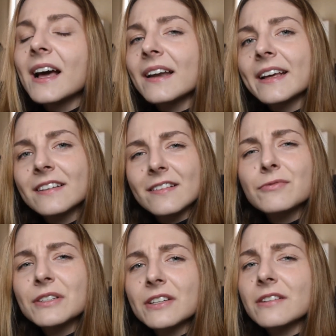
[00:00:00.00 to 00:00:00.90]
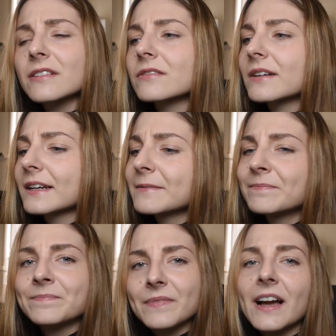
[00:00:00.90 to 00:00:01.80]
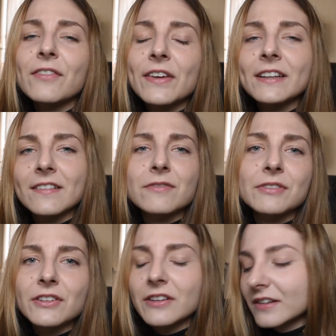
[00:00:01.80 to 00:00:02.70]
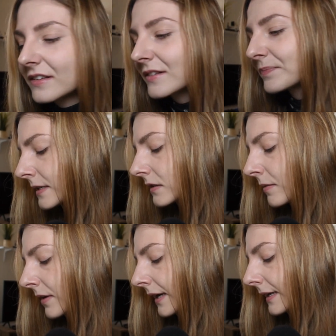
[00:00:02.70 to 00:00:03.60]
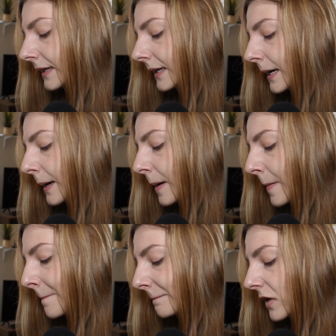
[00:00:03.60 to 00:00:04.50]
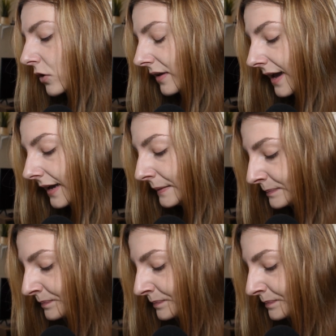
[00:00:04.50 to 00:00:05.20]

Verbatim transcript: like, this is ridiculous, right? I think this is ridiculous. And so I'm like, okay,